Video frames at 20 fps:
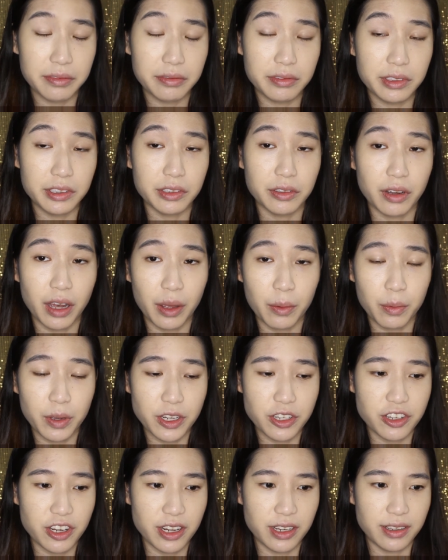you know, I
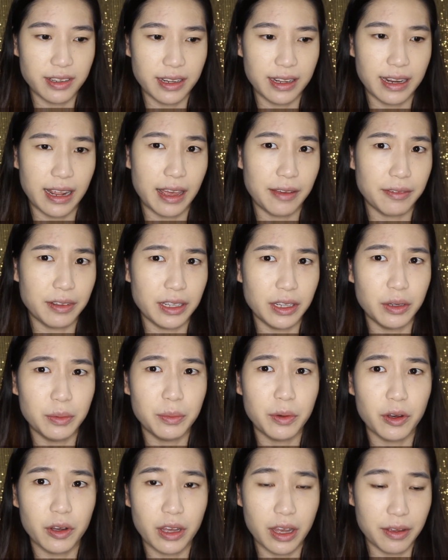wish it did have a little
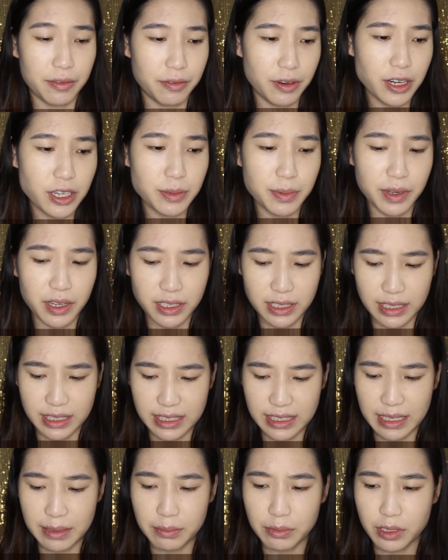more coverage because it
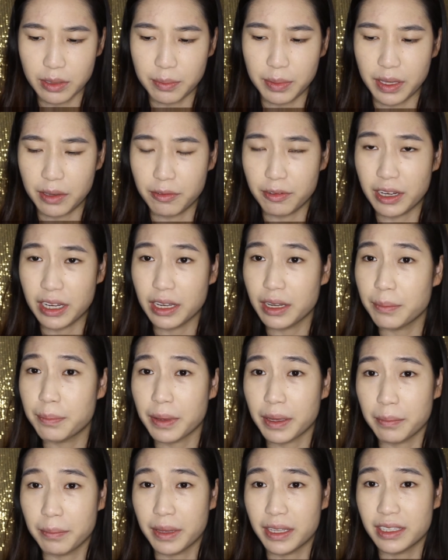seemed to be really
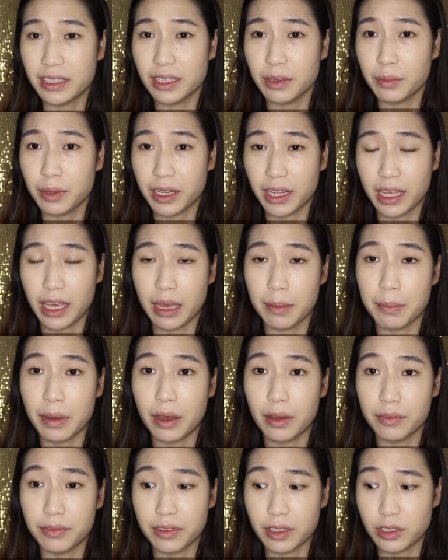pigmented when it came
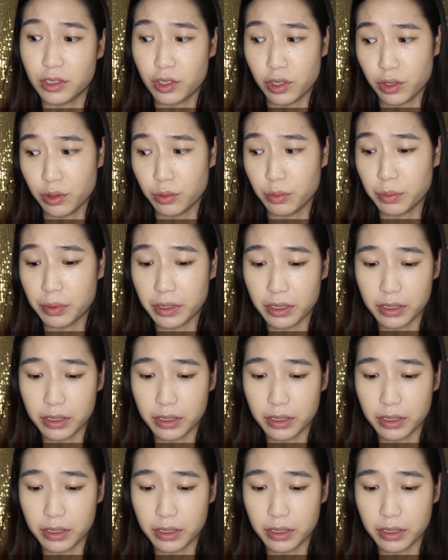out of the tube.